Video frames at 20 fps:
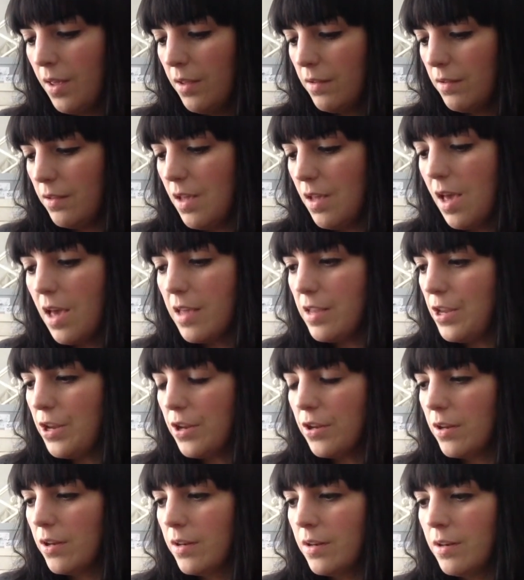So yeah, you
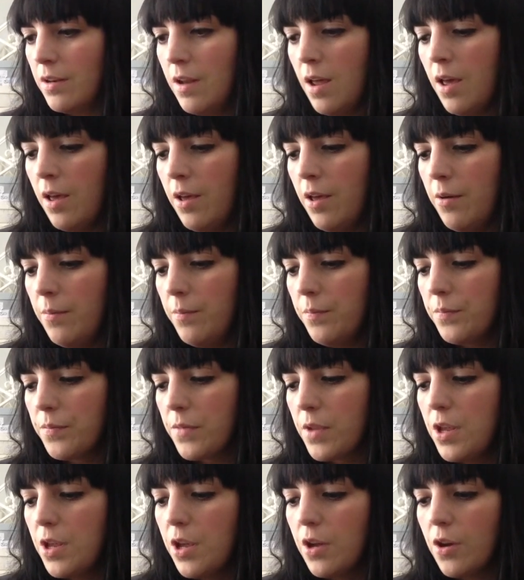can
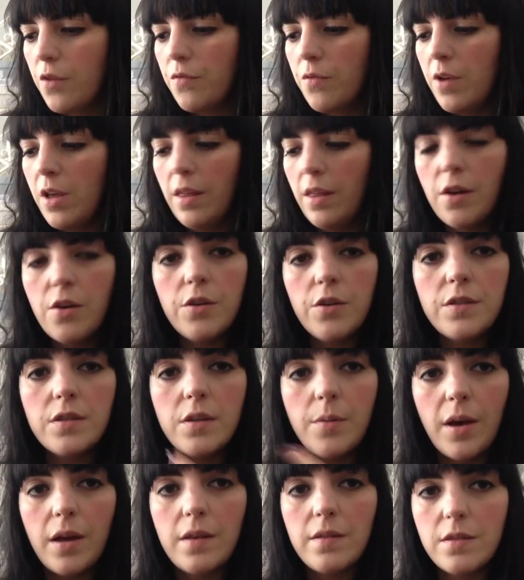really
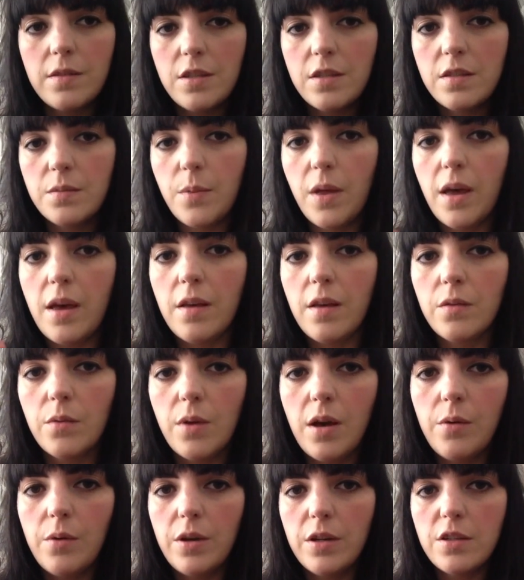customise the display as
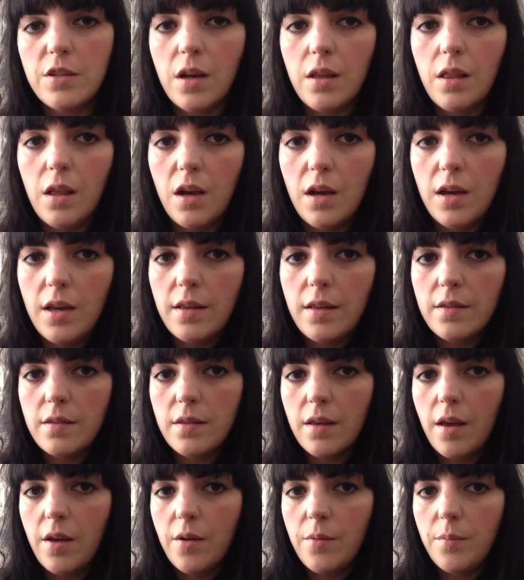well, which I liked.
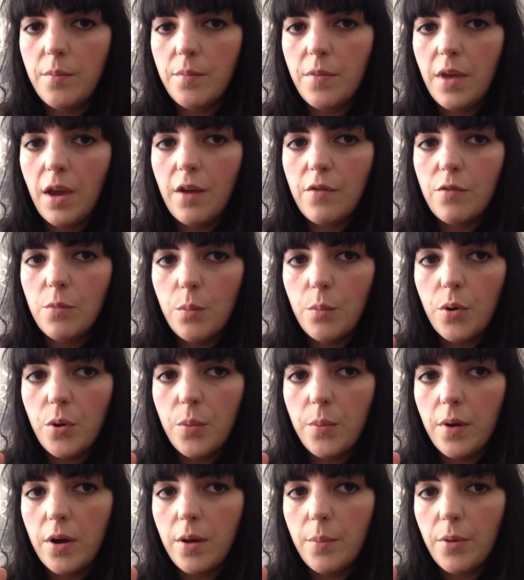I haven't
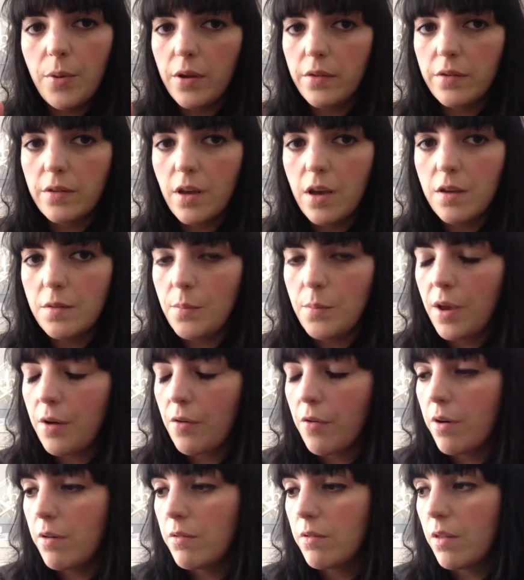put a personalised
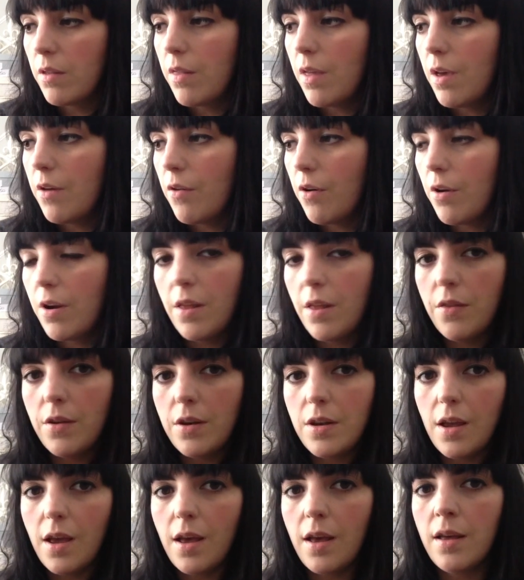background on there or
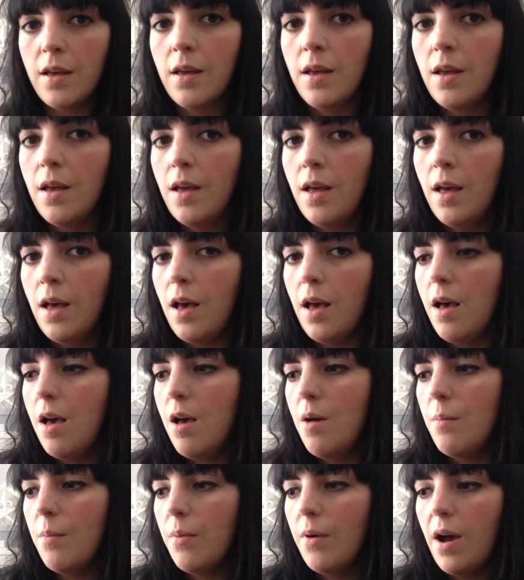anything yet,
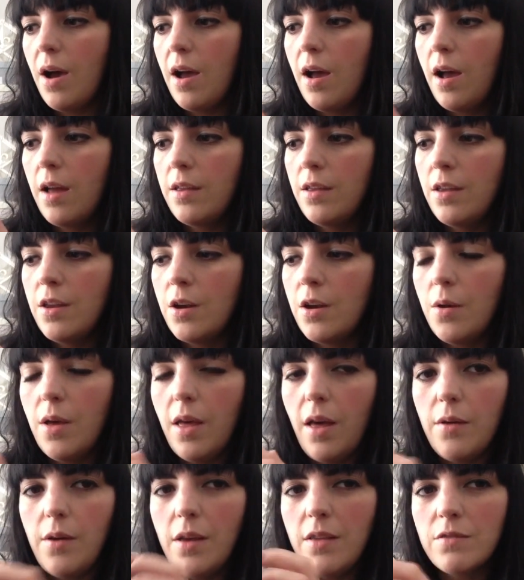but you know,
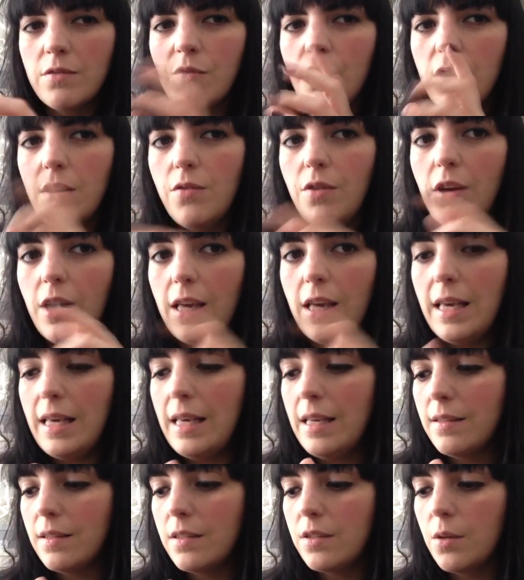it's really
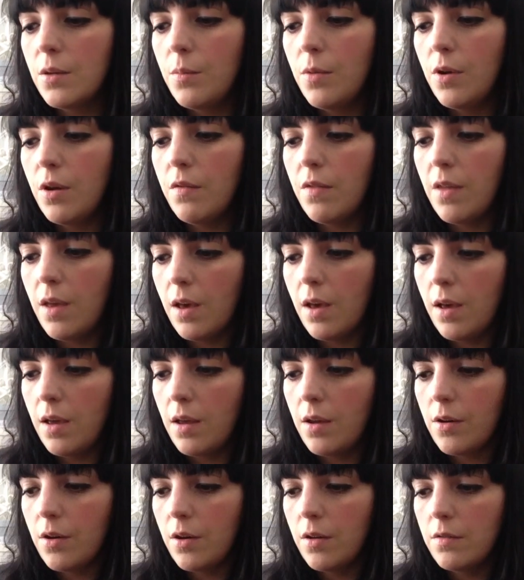easy to move the
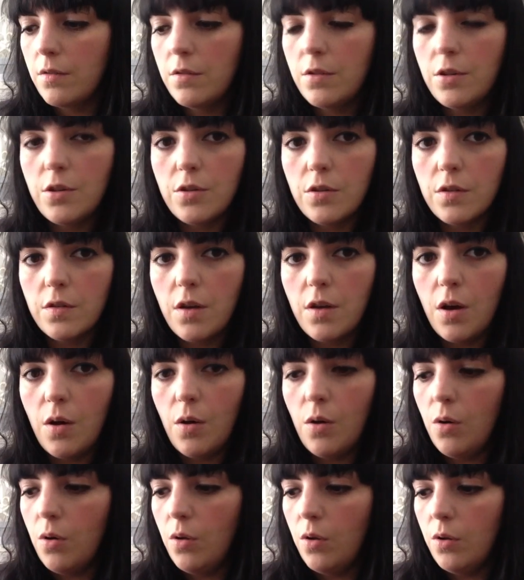icons. You just
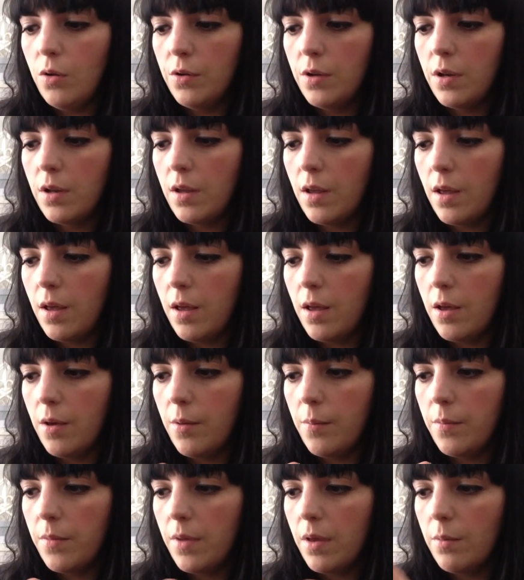hold
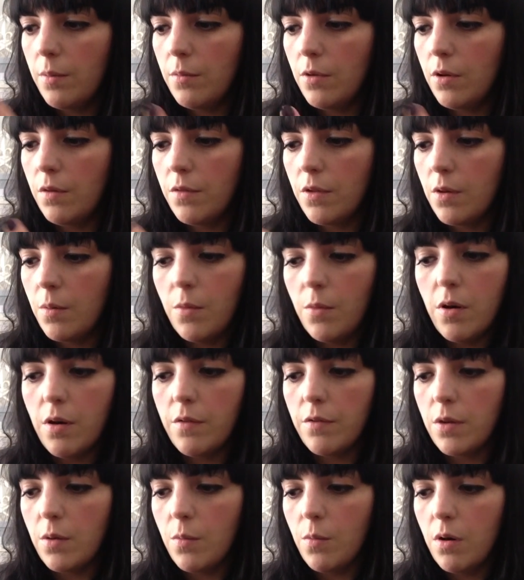and move them
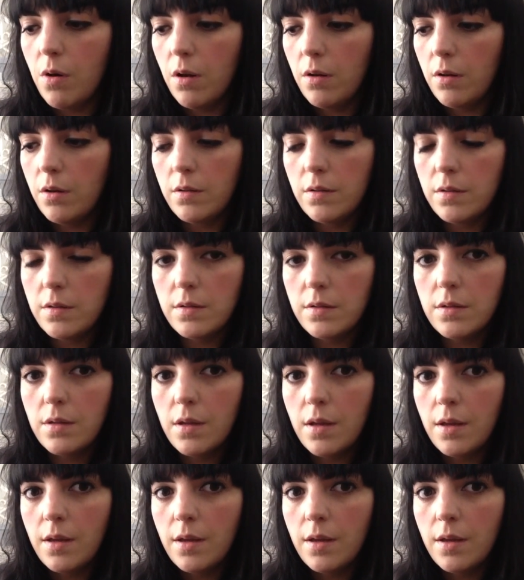wherever you want.